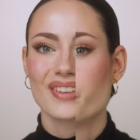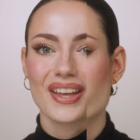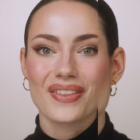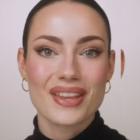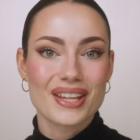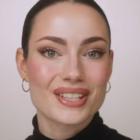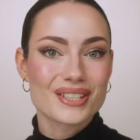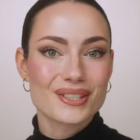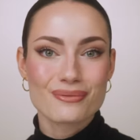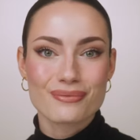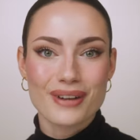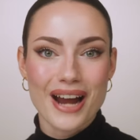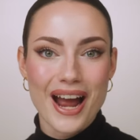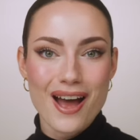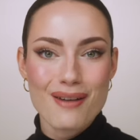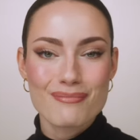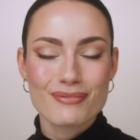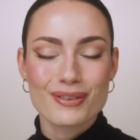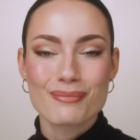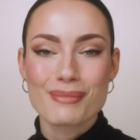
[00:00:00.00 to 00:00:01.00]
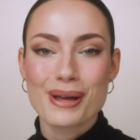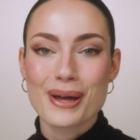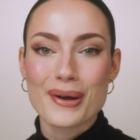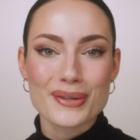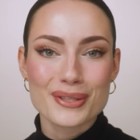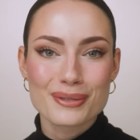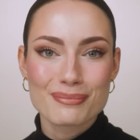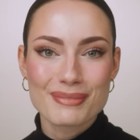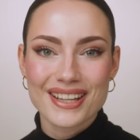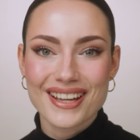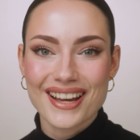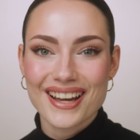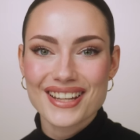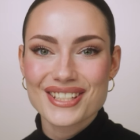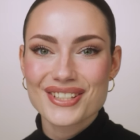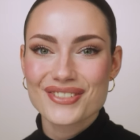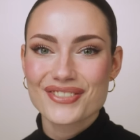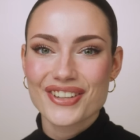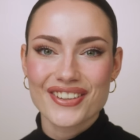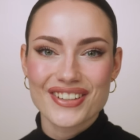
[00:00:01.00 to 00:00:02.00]
And that's a wrap for my ultimate guide
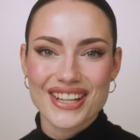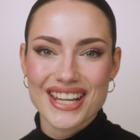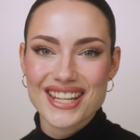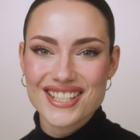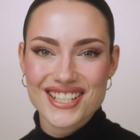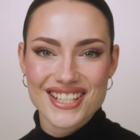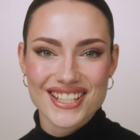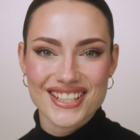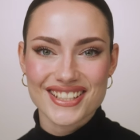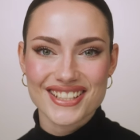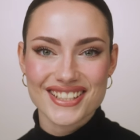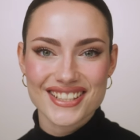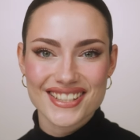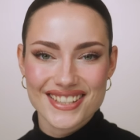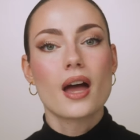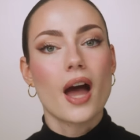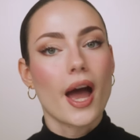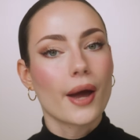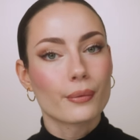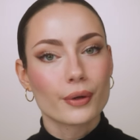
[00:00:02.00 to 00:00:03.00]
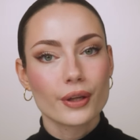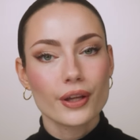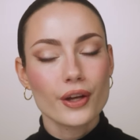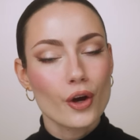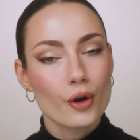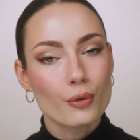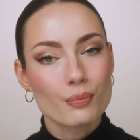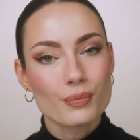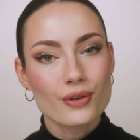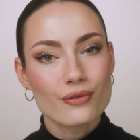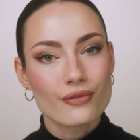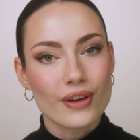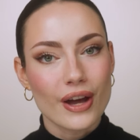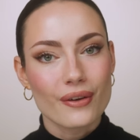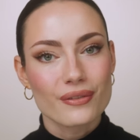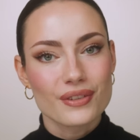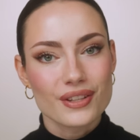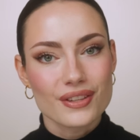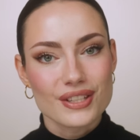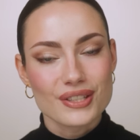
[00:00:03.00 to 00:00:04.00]
to foundations. I really hope you
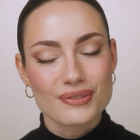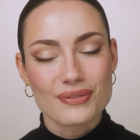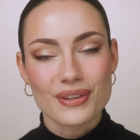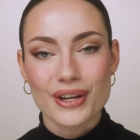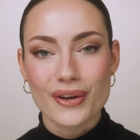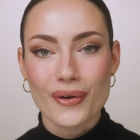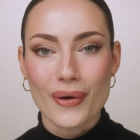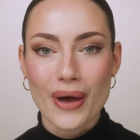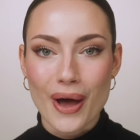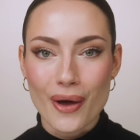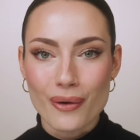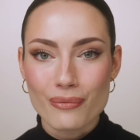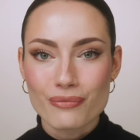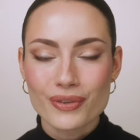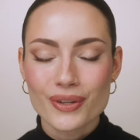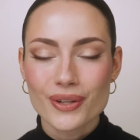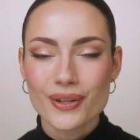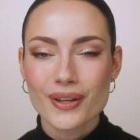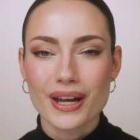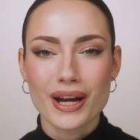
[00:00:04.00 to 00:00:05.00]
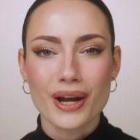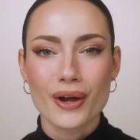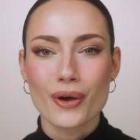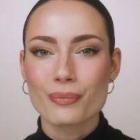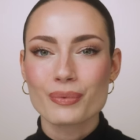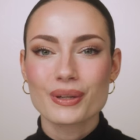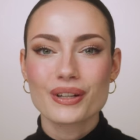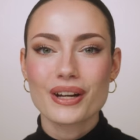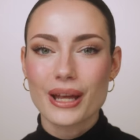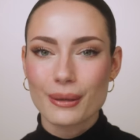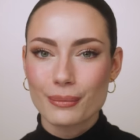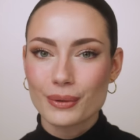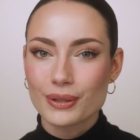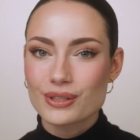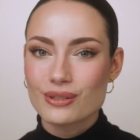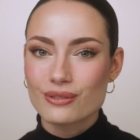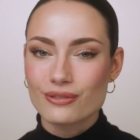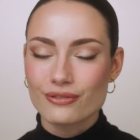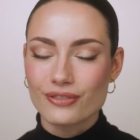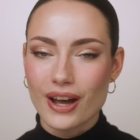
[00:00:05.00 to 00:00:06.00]
found this video helpful and I hope you're able
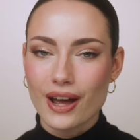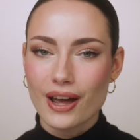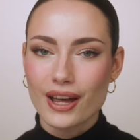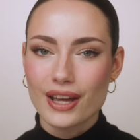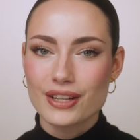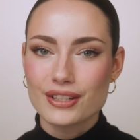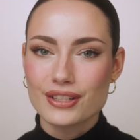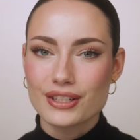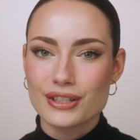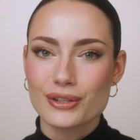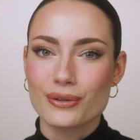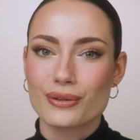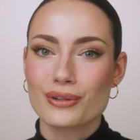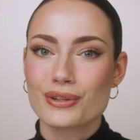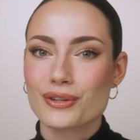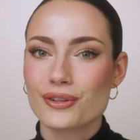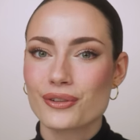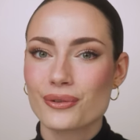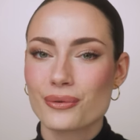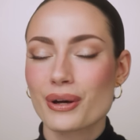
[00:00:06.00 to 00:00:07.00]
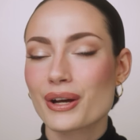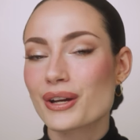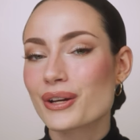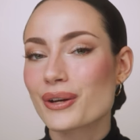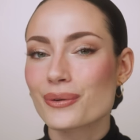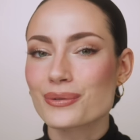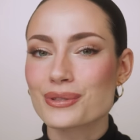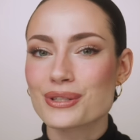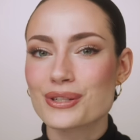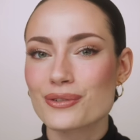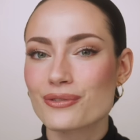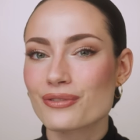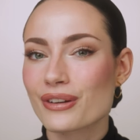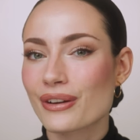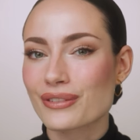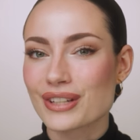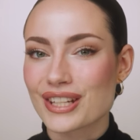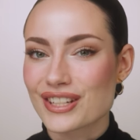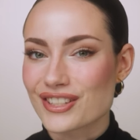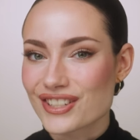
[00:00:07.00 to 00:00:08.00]
to find your new go-to
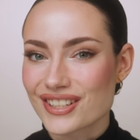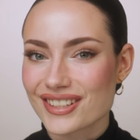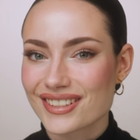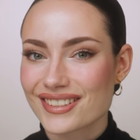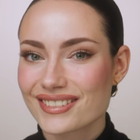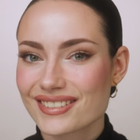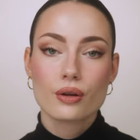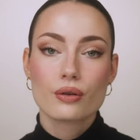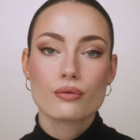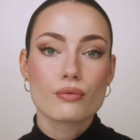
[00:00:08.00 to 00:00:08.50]
foundation.